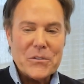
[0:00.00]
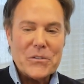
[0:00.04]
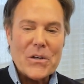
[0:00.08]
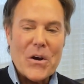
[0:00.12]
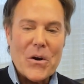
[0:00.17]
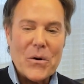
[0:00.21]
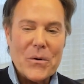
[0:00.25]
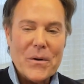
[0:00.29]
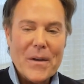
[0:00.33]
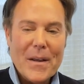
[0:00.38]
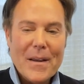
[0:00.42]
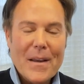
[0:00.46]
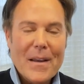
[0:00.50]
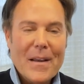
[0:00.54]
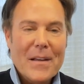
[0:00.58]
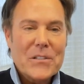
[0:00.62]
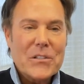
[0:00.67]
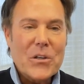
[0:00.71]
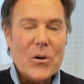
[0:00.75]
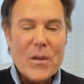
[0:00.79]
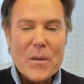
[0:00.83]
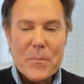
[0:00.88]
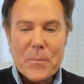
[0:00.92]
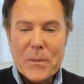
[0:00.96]
So
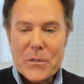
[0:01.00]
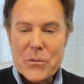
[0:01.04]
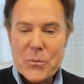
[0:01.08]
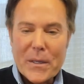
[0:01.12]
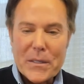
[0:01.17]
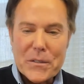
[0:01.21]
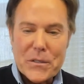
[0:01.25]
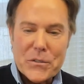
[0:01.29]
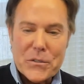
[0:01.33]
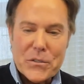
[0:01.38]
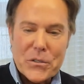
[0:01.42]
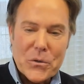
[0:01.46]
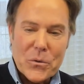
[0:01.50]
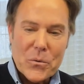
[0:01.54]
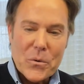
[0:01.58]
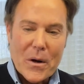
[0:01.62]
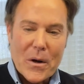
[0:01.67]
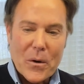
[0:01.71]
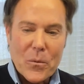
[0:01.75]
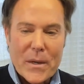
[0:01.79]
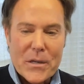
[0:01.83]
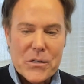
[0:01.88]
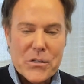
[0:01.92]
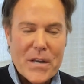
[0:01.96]
so in between the
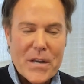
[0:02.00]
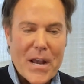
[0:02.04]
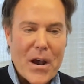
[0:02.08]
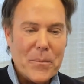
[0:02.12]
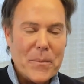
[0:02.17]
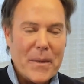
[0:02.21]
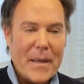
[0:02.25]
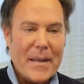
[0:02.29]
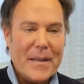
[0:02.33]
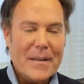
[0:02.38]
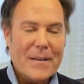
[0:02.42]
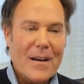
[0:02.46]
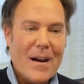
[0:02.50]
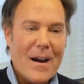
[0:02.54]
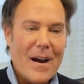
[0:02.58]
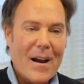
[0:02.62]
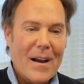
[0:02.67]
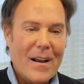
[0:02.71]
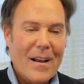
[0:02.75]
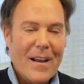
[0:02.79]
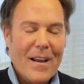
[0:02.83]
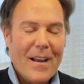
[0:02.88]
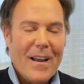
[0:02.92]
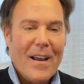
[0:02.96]
two, we shall meet.
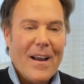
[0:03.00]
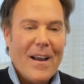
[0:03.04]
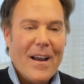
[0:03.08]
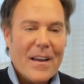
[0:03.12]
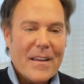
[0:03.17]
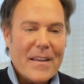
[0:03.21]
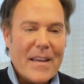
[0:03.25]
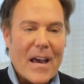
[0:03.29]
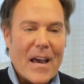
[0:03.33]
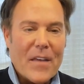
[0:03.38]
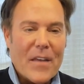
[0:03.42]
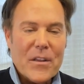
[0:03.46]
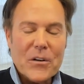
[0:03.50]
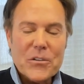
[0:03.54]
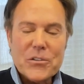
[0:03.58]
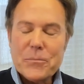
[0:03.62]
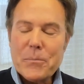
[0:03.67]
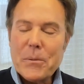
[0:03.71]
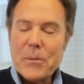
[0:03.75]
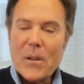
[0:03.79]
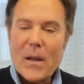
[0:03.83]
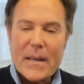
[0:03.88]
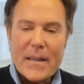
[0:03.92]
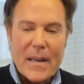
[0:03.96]
Uh, yeah,
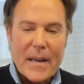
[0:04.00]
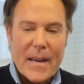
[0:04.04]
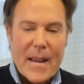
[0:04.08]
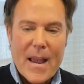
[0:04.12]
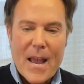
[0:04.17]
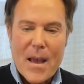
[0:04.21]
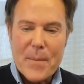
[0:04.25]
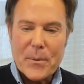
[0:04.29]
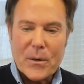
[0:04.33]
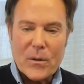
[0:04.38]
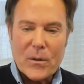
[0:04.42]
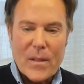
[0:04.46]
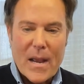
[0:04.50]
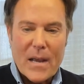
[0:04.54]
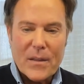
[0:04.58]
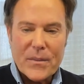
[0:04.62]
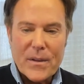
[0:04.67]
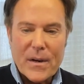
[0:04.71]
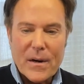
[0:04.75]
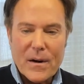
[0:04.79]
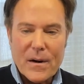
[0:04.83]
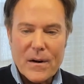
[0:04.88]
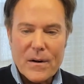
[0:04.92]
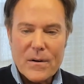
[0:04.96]
there's plenty of capital
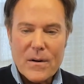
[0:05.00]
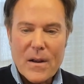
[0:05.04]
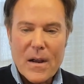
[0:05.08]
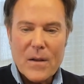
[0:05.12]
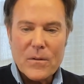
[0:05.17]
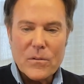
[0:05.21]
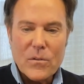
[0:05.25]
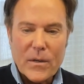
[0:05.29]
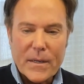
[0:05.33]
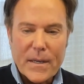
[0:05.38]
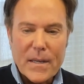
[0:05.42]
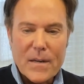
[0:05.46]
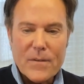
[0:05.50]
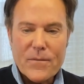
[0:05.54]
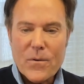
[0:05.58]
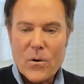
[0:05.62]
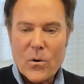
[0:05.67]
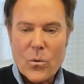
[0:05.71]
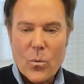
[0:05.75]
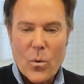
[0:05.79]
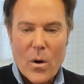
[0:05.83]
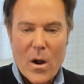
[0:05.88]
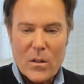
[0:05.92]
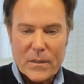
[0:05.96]
out there uh, looking
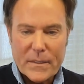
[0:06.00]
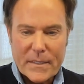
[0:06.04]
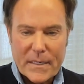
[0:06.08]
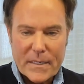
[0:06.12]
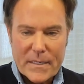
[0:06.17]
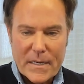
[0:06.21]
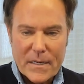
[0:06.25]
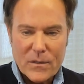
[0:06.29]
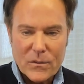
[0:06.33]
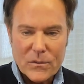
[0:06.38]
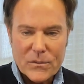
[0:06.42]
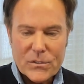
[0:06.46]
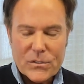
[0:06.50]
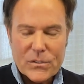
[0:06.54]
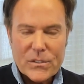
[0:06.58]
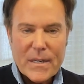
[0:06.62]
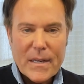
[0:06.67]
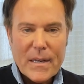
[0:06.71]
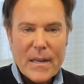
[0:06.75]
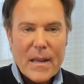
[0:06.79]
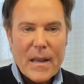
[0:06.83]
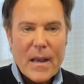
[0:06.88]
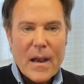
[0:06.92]
for quality deals.